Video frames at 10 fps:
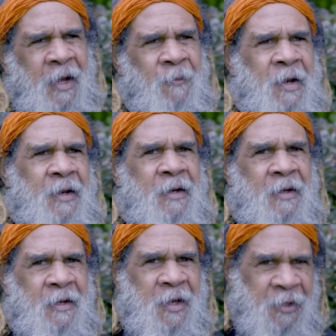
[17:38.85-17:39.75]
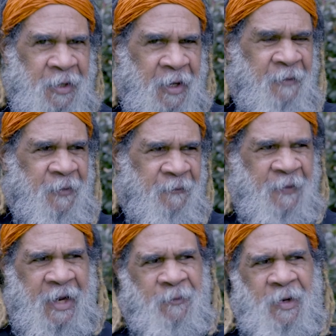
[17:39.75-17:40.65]
And for a
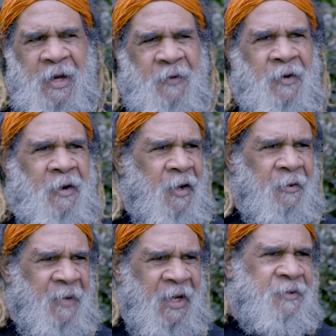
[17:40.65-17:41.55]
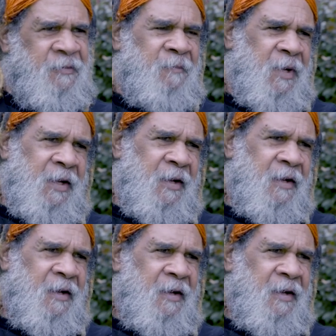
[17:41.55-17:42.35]
fact, we can't rely on mainstream media.